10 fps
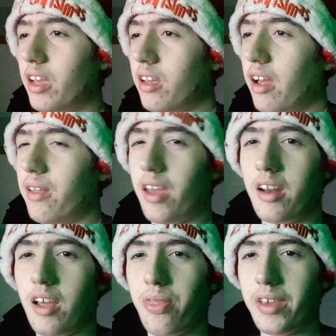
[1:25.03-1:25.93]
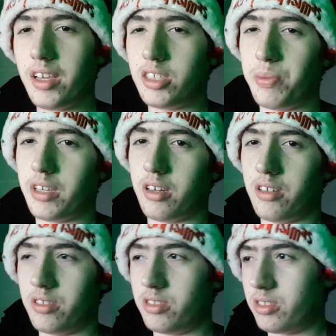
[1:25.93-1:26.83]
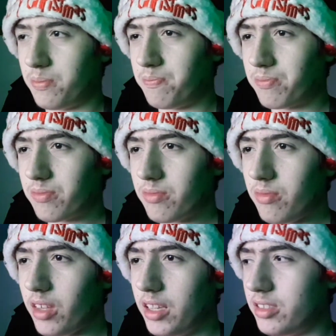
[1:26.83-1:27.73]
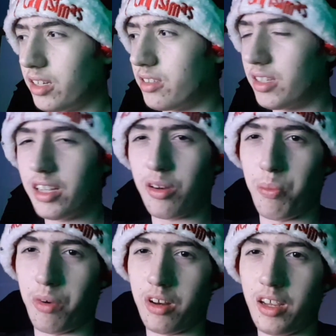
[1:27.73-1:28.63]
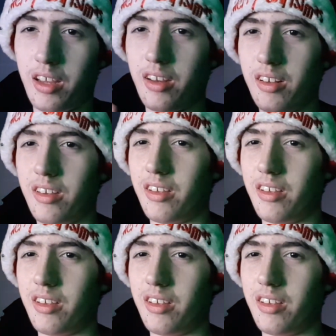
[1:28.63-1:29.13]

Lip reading: I think it's because it's like to get their money.